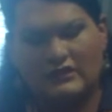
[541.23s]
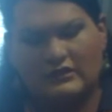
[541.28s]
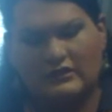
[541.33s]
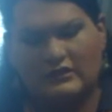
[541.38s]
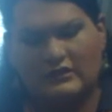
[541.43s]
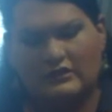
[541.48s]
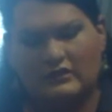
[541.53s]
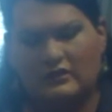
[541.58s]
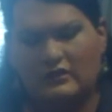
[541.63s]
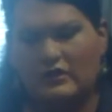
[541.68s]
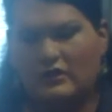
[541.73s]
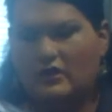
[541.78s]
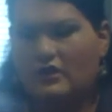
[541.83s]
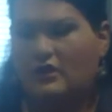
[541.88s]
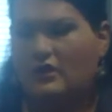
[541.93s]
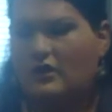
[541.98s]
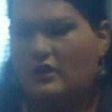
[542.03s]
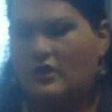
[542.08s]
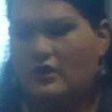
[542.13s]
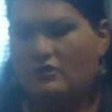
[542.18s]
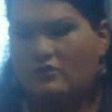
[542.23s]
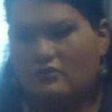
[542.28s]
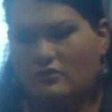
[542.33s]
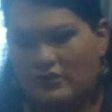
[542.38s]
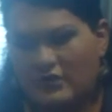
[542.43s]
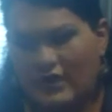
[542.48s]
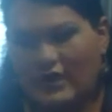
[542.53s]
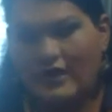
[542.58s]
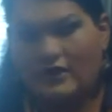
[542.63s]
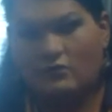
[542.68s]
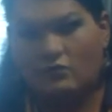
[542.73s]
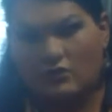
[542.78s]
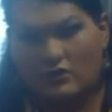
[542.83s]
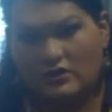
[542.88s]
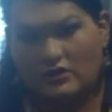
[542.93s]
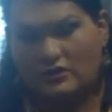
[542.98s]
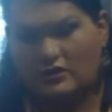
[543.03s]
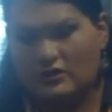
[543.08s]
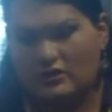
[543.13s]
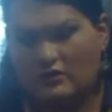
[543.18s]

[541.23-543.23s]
anis. And you can add one of